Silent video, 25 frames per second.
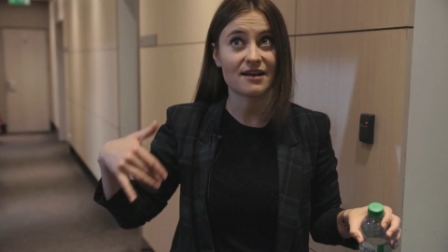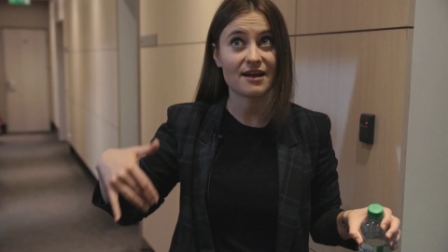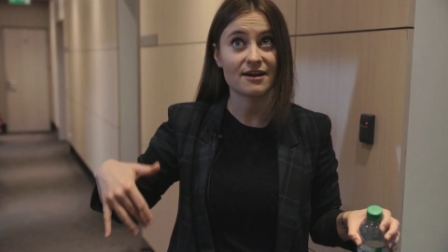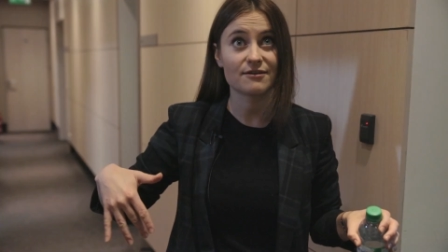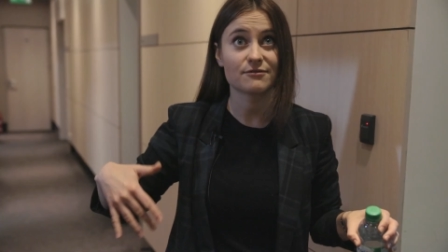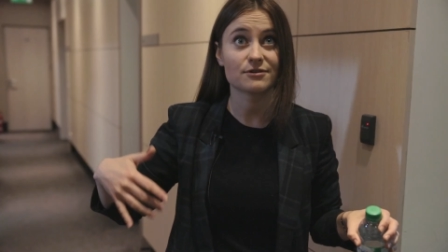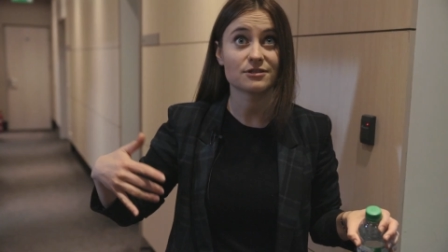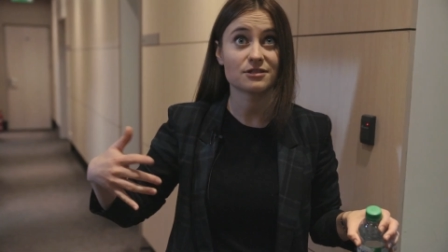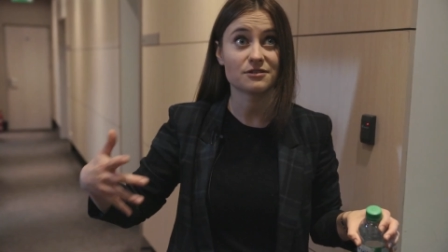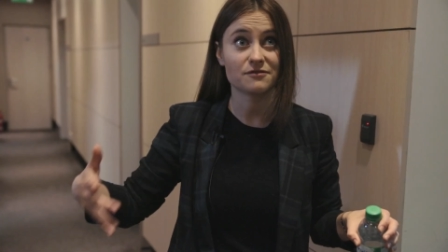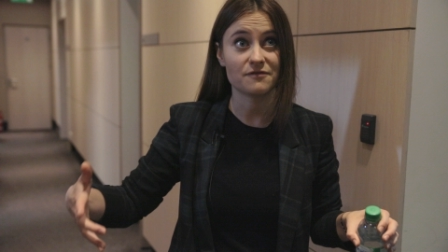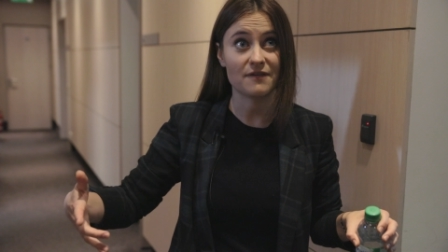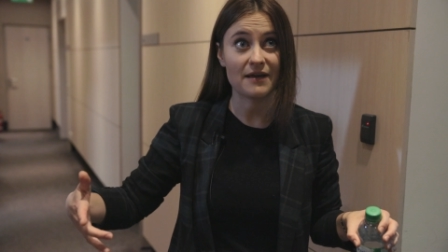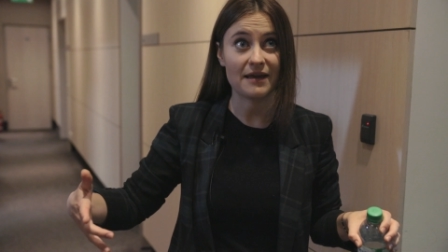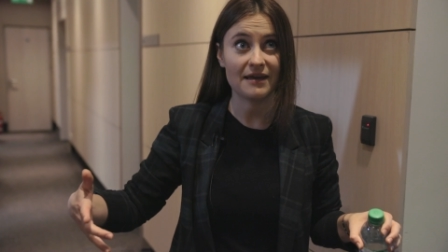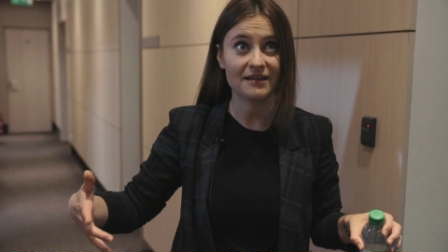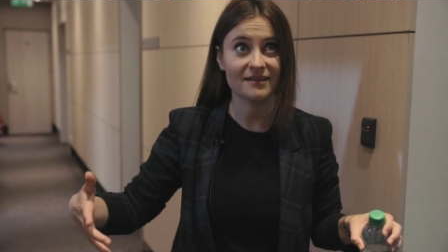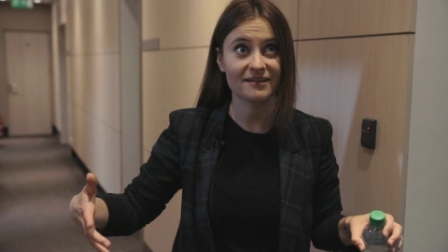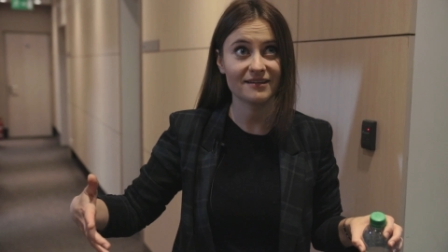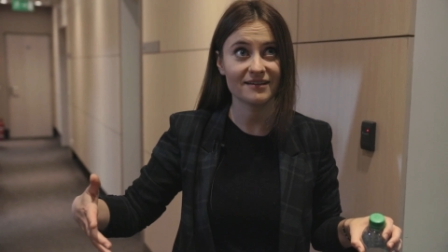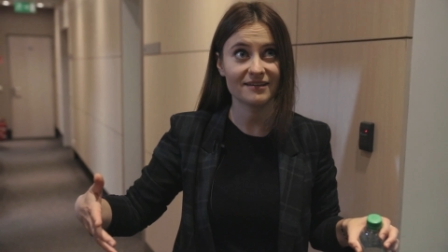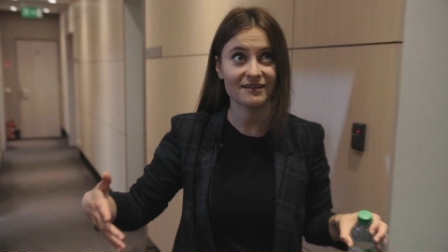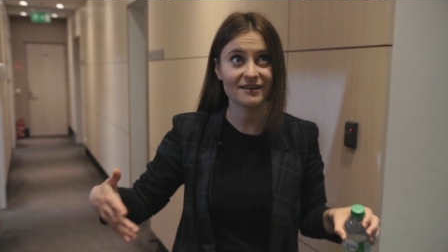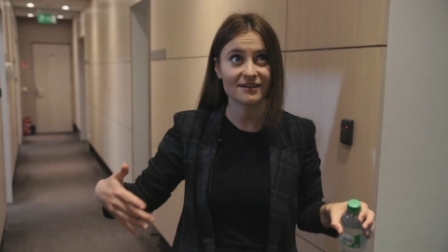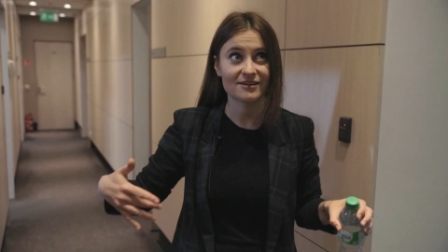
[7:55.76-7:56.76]
I was
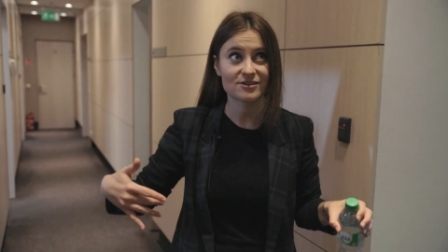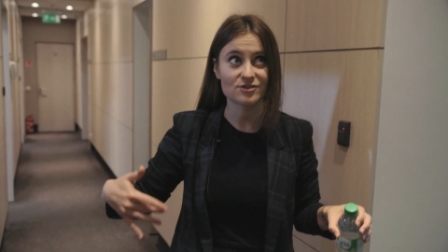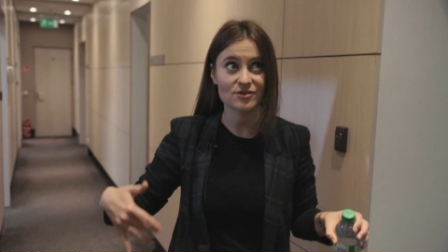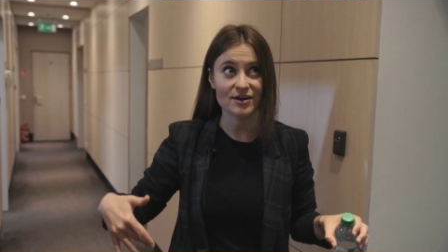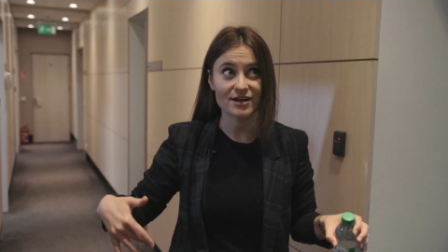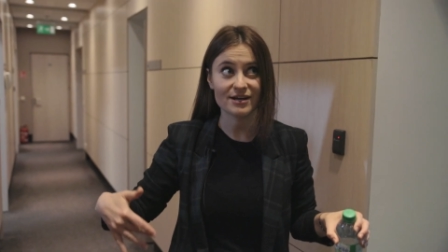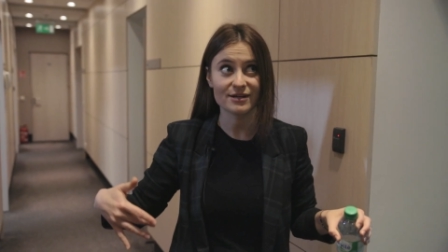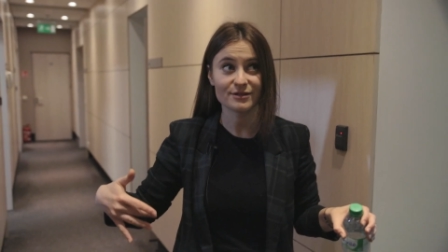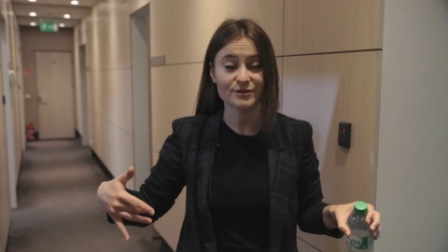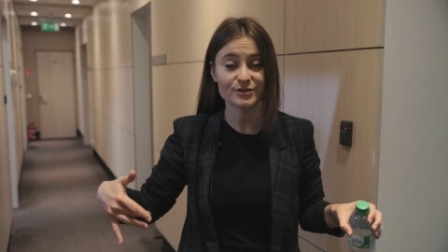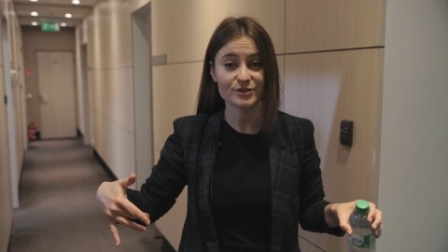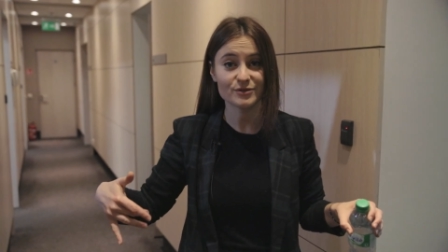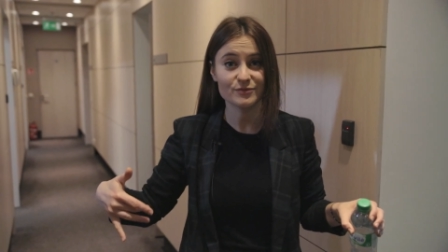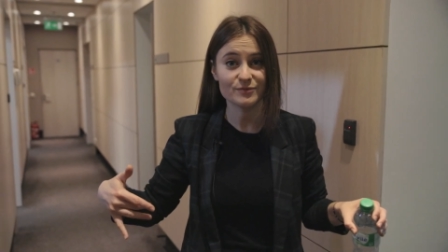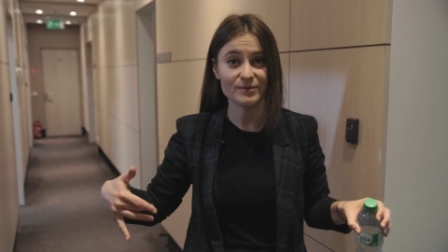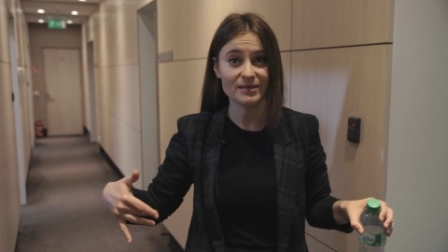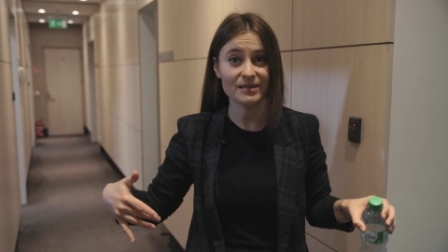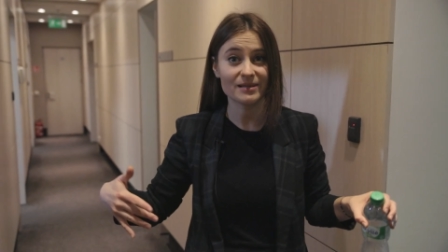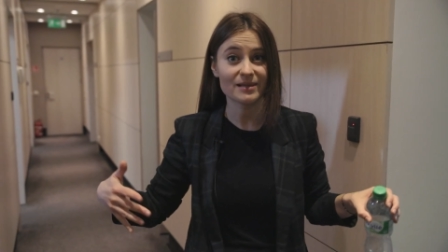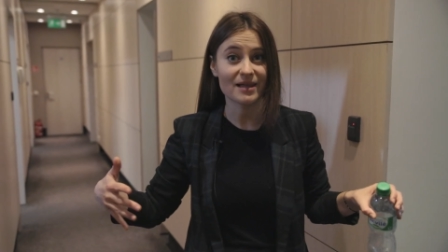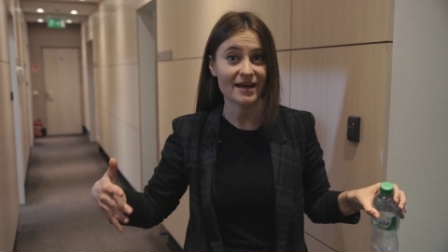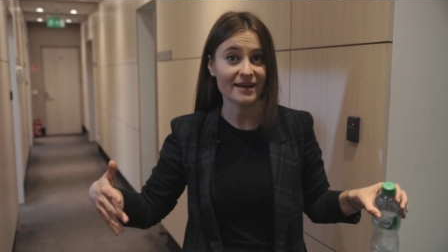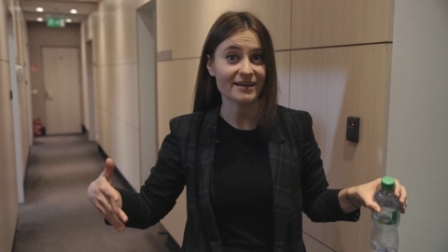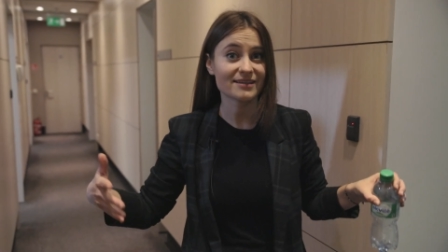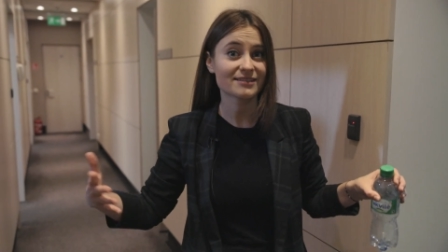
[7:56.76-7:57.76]
failing at trying to
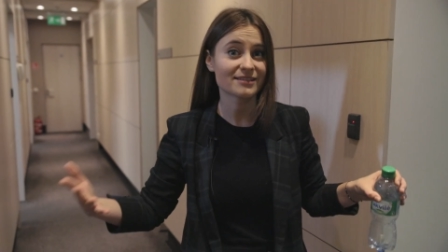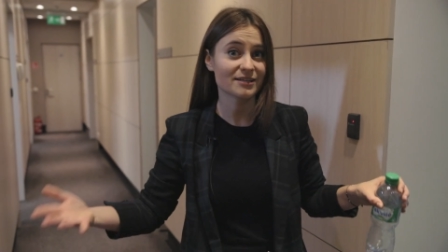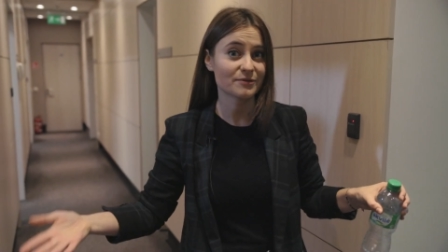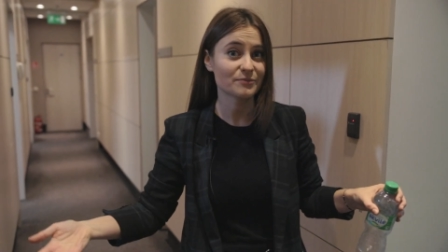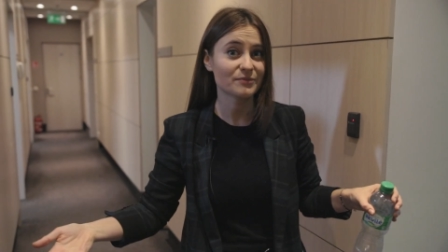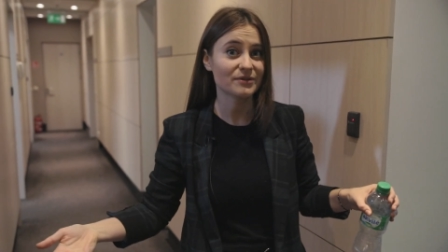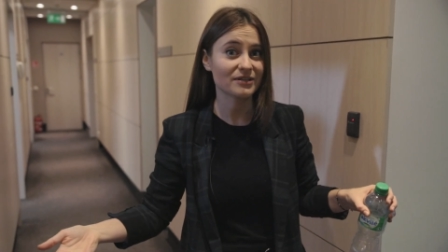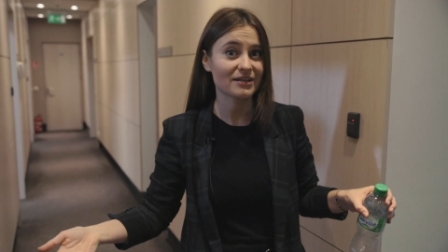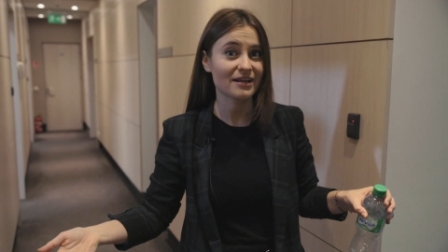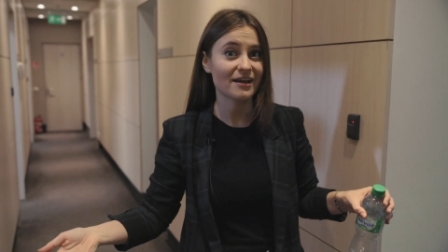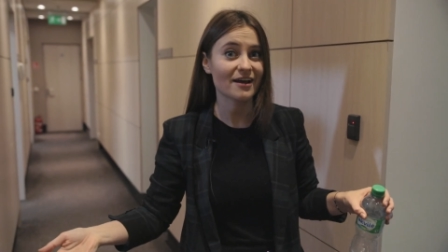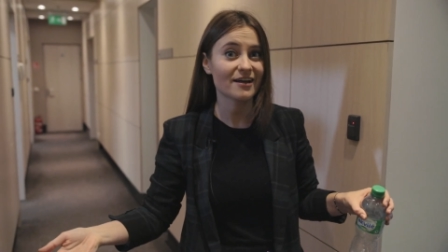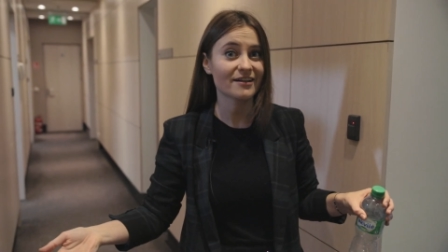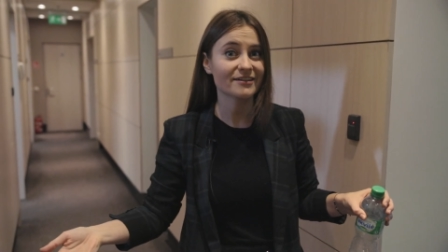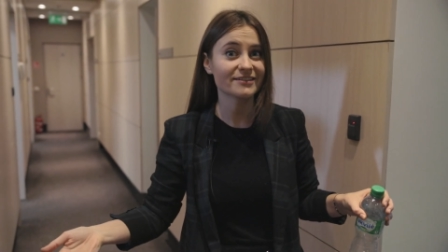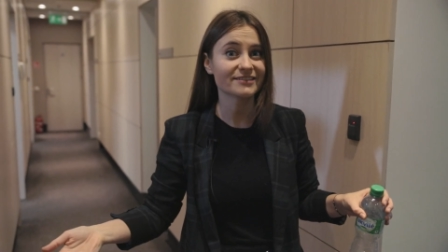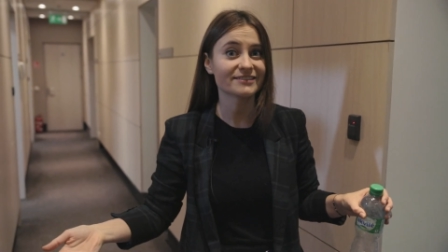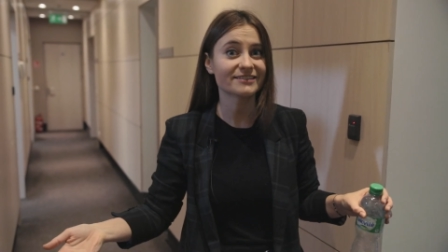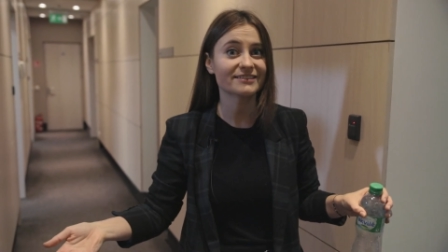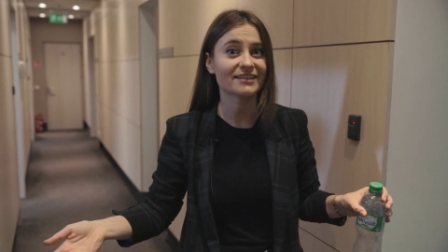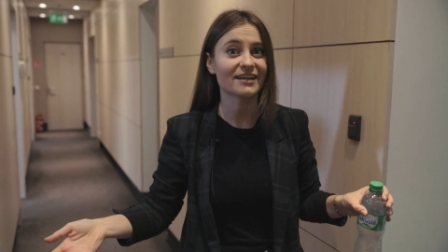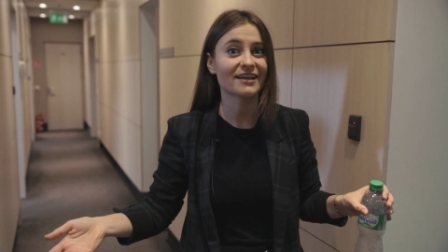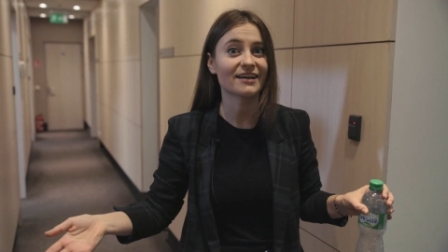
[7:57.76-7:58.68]
be like somebody else.